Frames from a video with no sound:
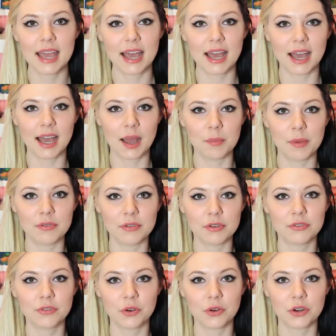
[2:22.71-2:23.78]
um, of a
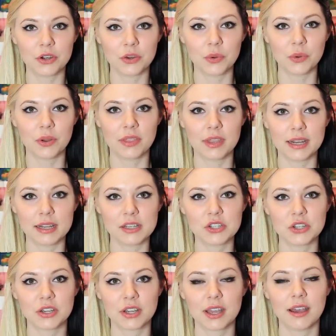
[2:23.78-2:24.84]
photo that I
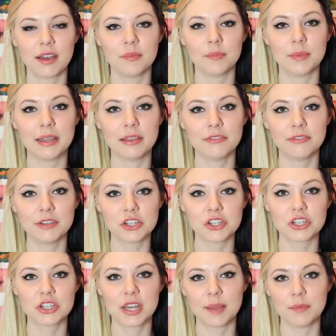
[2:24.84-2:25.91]
took of my
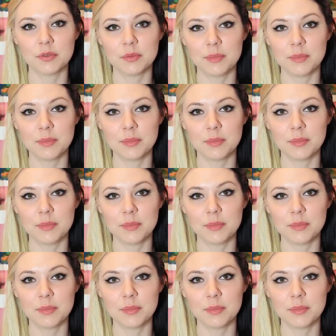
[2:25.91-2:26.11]
fish named